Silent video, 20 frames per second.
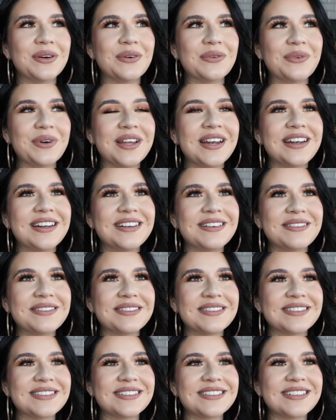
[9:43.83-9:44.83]
When
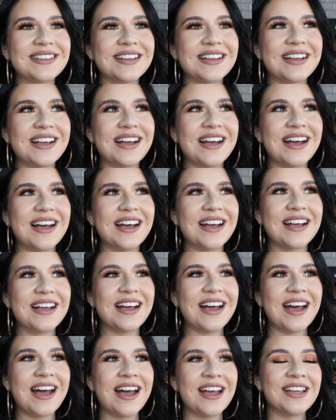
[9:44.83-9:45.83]

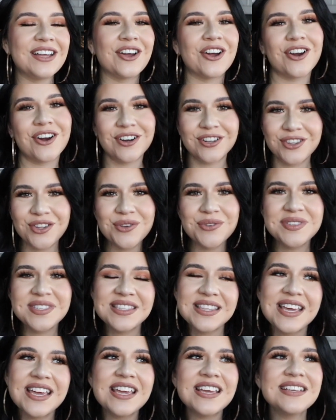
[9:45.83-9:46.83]
I heard those
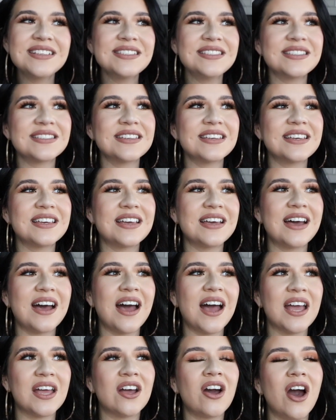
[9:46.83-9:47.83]
things,
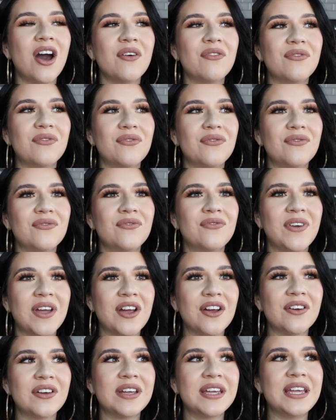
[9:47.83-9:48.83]
I got
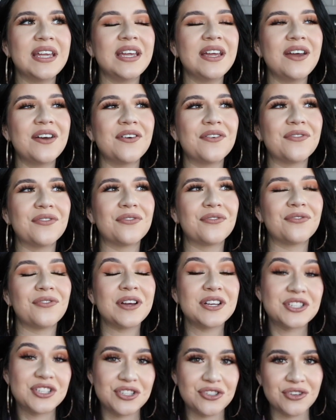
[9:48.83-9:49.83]
very
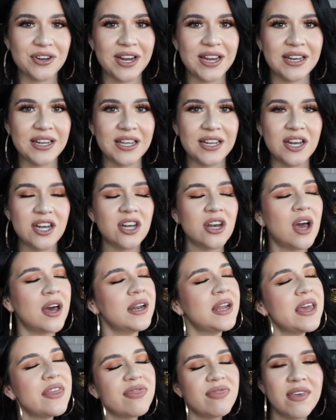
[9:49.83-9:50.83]
frustrated,
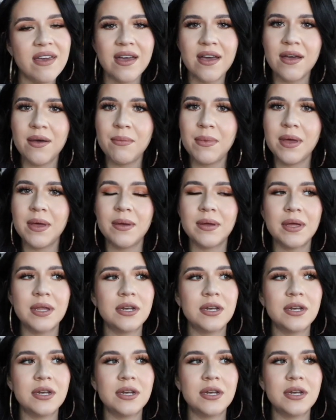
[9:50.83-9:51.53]
not at them